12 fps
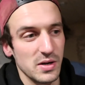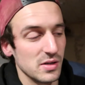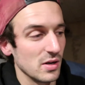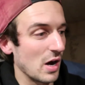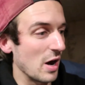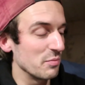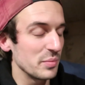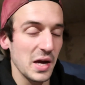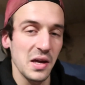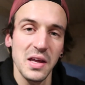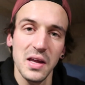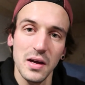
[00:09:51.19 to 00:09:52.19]
And I'm
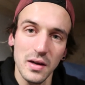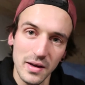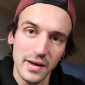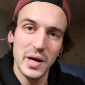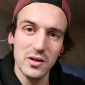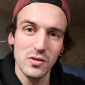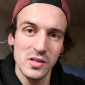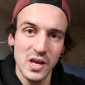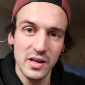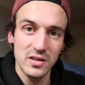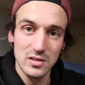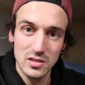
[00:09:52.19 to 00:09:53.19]
back here, back on the
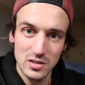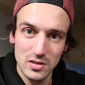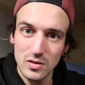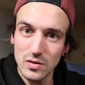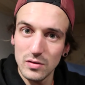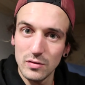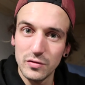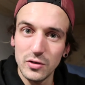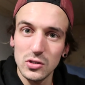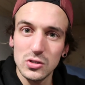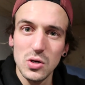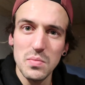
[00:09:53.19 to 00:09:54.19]
edit
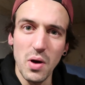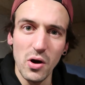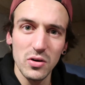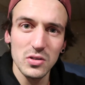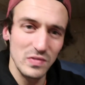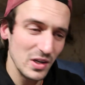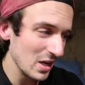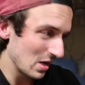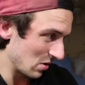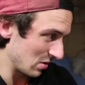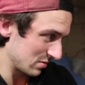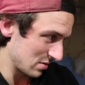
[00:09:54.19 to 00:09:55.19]
for tomorrow's
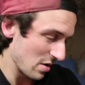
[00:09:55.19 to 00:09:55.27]
video.